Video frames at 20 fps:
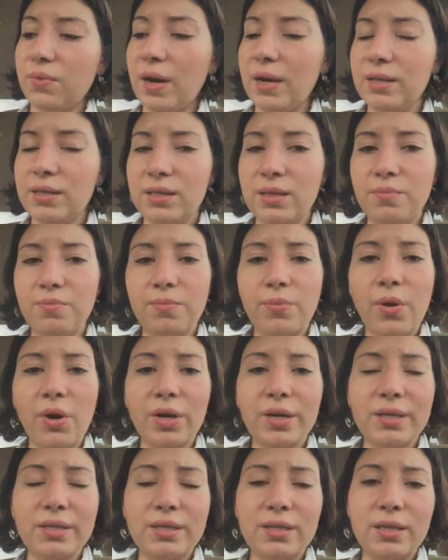fights and
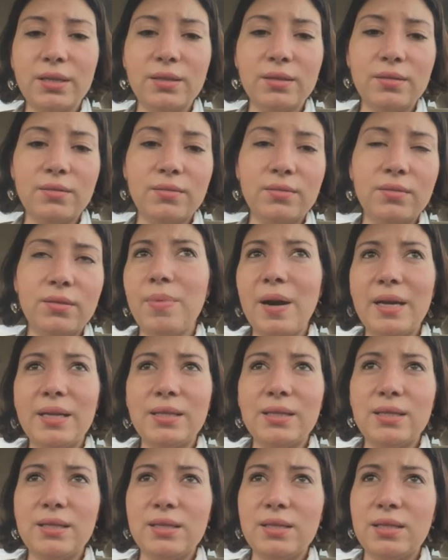barks and
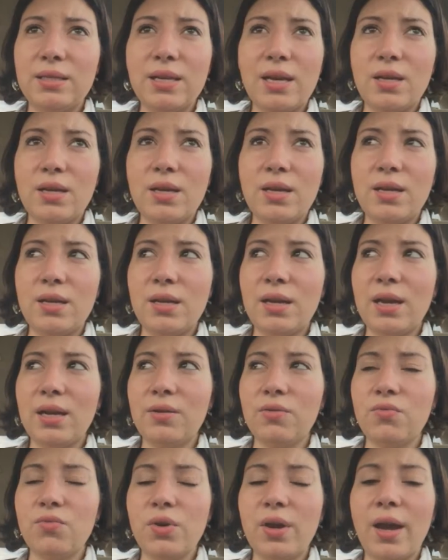bites in any
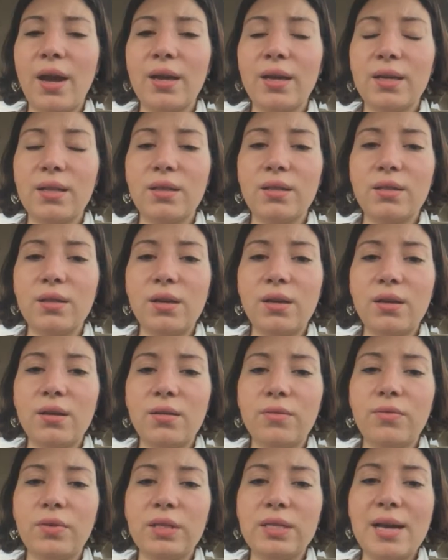kind of way I can think
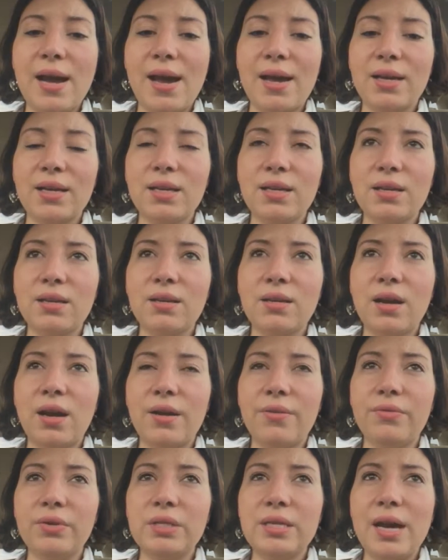of attacking,
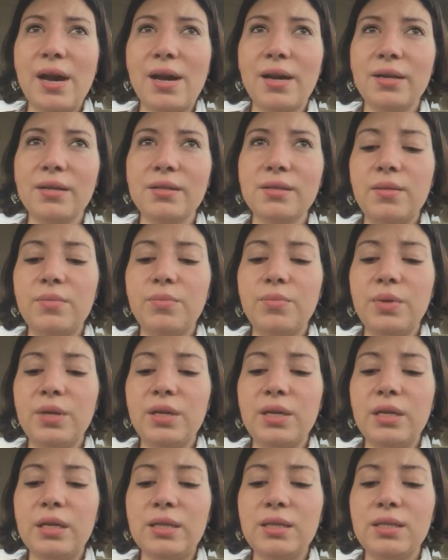I've attacked
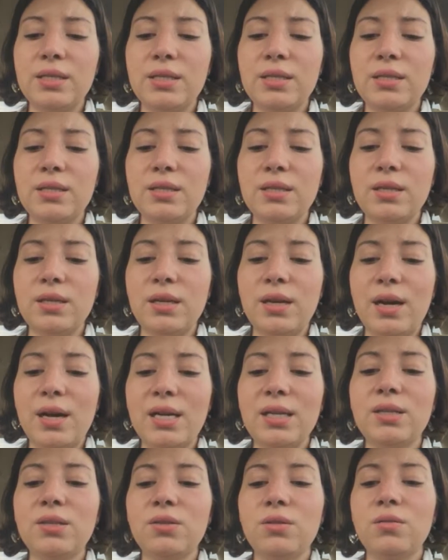because
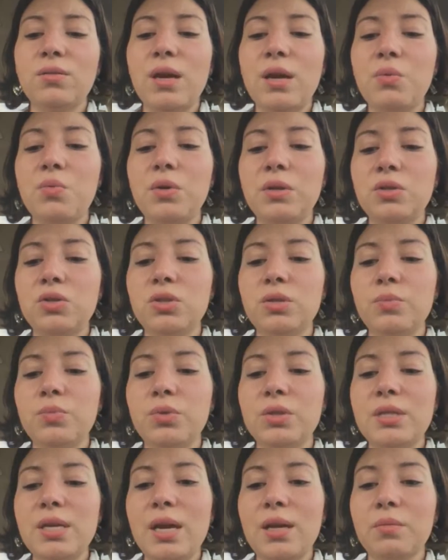I want to
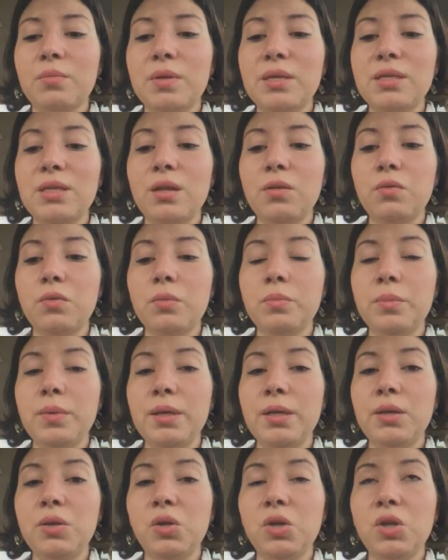protect myself from
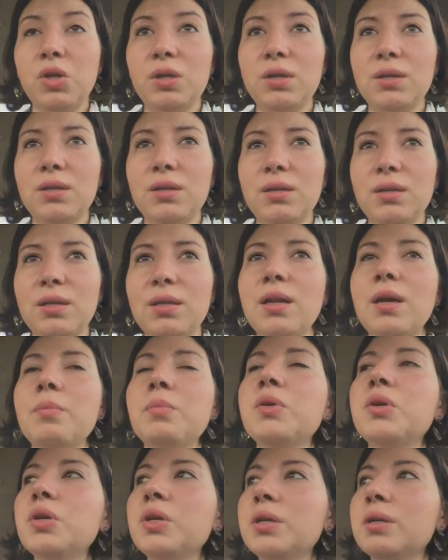being hurt, and I'm
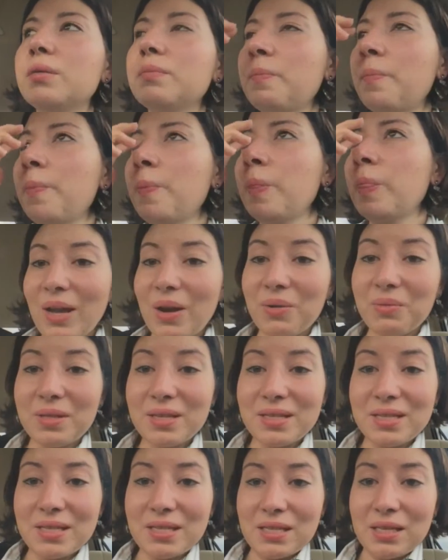hurt. Oh,
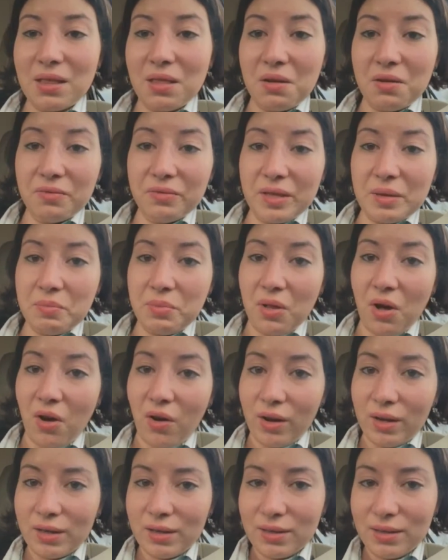this is a lovely
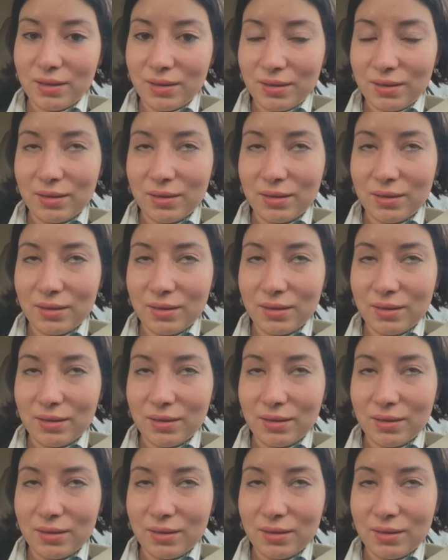blog.